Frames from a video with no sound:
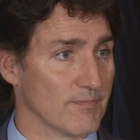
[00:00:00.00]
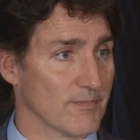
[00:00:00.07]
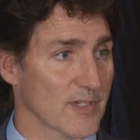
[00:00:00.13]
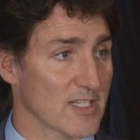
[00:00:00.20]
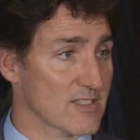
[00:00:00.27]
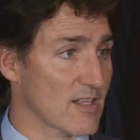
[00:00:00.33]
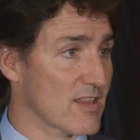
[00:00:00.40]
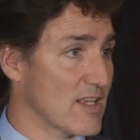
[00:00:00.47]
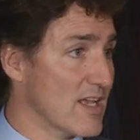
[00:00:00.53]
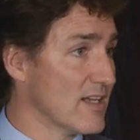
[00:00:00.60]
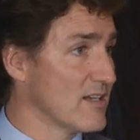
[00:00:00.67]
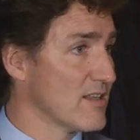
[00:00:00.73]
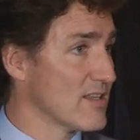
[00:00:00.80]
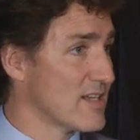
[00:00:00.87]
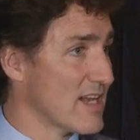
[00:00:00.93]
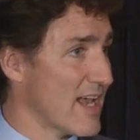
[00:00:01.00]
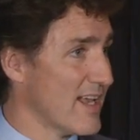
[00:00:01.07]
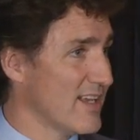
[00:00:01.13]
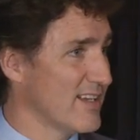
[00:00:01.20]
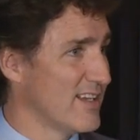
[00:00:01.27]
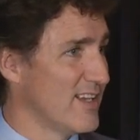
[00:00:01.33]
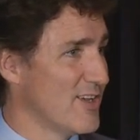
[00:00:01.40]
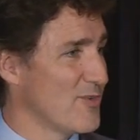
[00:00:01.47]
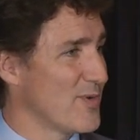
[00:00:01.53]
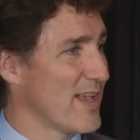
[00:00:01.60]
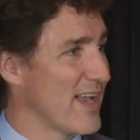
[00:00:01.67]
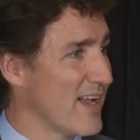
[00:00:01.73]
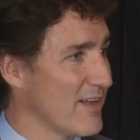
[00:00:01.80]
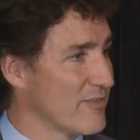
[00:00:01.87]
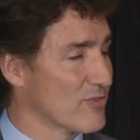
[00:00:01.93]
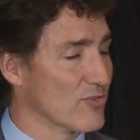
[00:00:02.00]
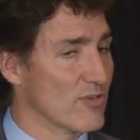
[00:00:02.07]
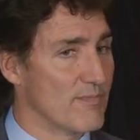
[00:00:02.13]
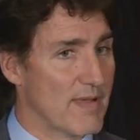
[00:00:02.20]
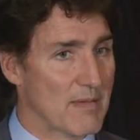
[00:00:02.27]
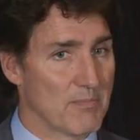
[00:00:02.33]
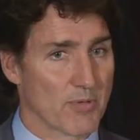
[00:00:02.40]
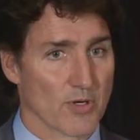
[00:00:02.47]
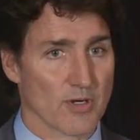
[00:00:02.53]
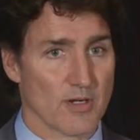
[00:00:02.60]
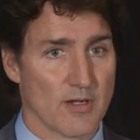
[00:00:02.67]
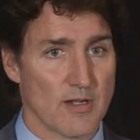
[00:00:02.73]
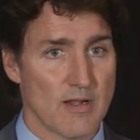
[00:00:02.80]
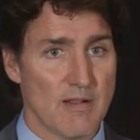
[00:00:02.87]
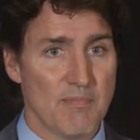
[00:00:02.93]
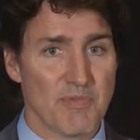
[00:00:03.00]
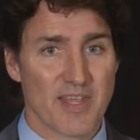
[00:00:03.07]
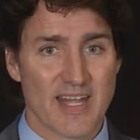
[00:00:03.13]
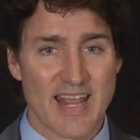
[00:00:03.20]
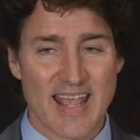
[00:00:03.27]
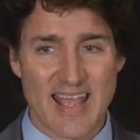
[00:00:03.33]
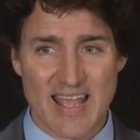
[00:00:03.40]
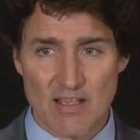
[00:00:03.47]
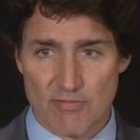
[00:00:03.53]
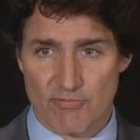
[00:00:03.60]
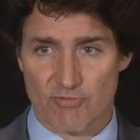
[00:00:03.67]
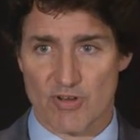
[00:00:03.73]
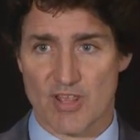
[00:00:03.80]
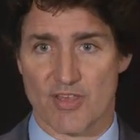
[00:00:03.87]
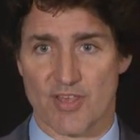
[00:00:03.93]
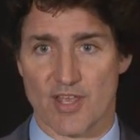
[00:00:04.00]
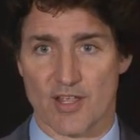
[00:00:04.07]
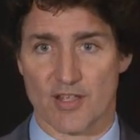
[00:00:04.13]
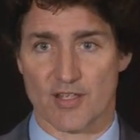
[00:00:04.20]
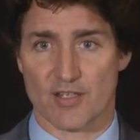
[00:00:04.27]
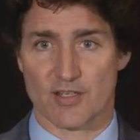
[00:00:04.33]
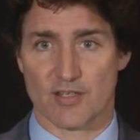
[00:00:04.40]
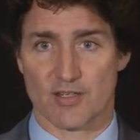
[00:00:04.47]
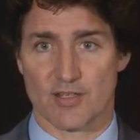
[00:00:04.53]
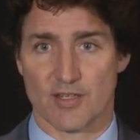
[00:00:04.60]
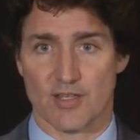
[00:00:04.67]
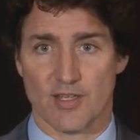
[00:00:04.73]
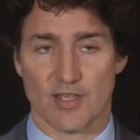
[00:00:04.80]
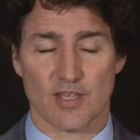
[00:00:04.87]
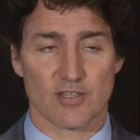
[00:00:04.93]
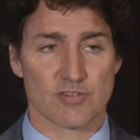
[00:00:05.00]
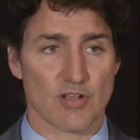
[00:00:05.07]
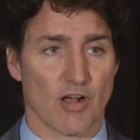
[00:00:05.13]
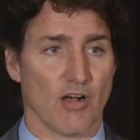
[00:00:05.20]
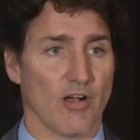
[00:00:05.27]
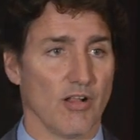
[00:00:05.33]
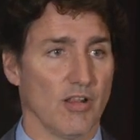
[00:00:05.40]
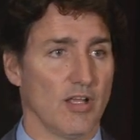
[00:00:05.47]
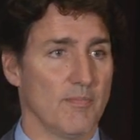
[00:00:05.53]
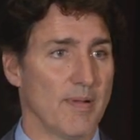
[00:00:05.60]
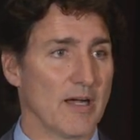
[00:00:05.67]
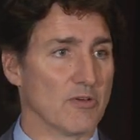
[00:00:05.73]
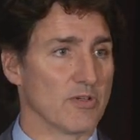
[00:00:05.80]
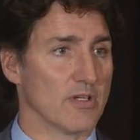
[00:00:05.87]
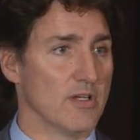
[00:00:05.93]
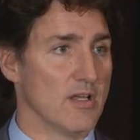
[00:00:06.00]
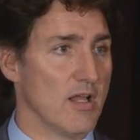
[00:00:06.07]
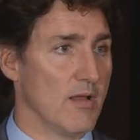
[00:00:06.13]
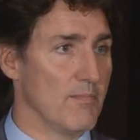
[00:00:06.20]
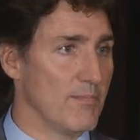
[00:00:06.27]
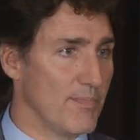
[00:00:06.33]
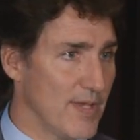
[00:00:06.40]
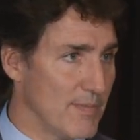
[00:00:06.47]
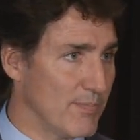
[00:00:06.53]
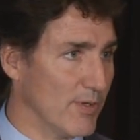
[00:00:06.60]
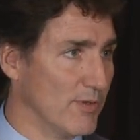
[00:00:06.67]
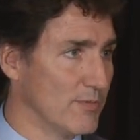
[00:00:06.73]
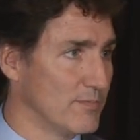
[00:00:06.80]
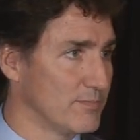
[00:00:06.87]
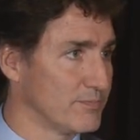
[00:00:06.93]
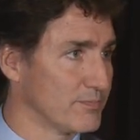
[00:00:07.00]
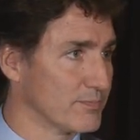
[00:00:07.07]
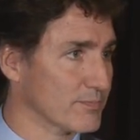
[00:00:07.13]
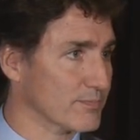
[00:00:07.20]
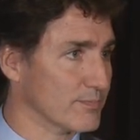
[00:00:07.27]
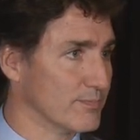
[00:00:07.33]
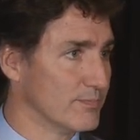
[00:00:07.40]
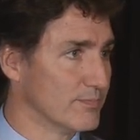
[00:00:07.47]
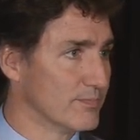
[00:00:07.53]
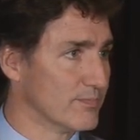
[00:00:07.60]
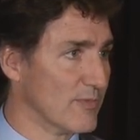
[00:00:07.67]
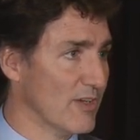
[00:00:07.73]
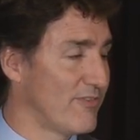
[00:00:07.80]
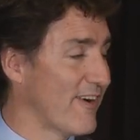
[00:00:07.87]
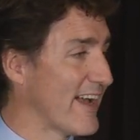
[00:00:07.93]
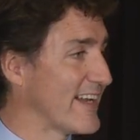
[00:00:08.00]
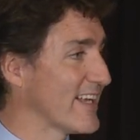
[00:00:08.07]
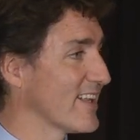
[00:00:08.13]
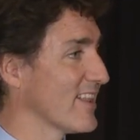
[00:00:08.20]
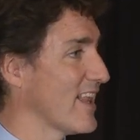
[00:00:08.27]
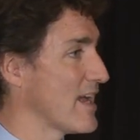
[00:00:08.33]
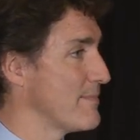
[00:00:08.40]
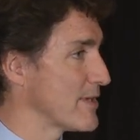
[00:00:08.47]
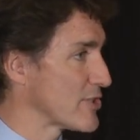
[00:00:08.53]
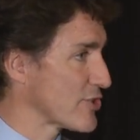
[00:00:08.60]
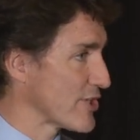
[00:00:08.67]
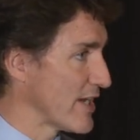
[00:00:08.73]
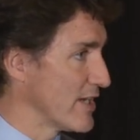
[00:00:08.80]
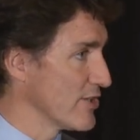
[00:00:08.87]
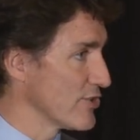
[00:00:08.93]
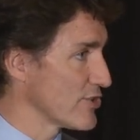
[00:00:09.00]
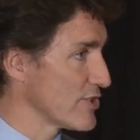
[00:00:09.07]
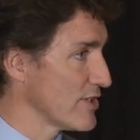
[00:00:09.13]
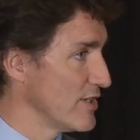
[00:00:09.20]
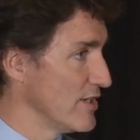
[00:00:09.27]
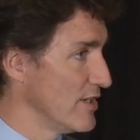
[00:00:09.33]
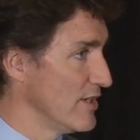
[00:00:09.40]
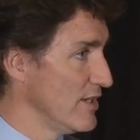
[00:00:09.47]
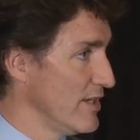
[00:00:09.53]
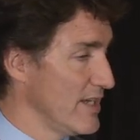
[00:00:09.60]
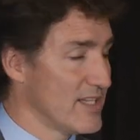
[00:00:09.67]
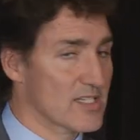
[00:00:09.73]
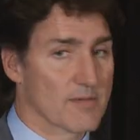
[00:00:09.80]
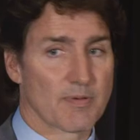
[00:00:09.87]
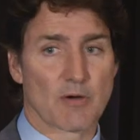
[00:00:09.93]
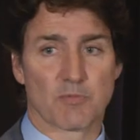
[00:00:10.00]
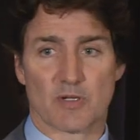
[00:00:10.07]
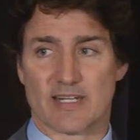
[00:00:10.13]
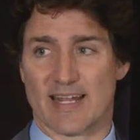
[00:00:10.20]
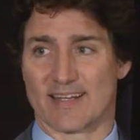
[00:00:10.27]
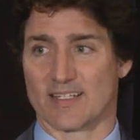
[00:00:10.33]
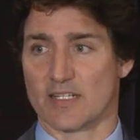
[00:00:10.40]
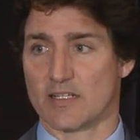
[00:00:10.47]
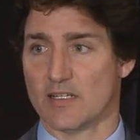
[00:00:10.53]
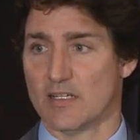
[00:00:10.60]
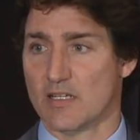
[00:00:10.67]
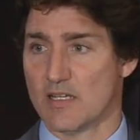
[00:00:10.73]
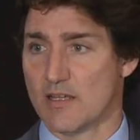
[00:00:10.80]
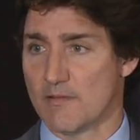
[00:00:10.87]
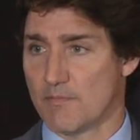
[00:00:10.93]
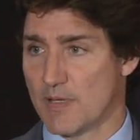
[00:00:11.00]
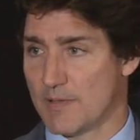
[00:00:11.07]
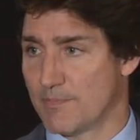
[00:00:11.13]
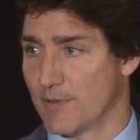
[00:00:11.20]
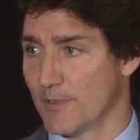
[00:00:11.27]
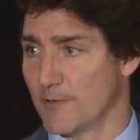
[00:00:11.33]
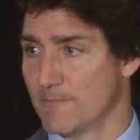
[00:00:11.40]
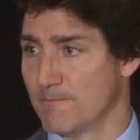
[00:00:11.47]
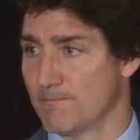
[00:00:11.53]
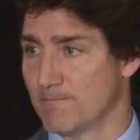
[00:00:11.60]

Because at the end of the day, we have to remember that everything is all about people. Fighting climate change is about protecting people.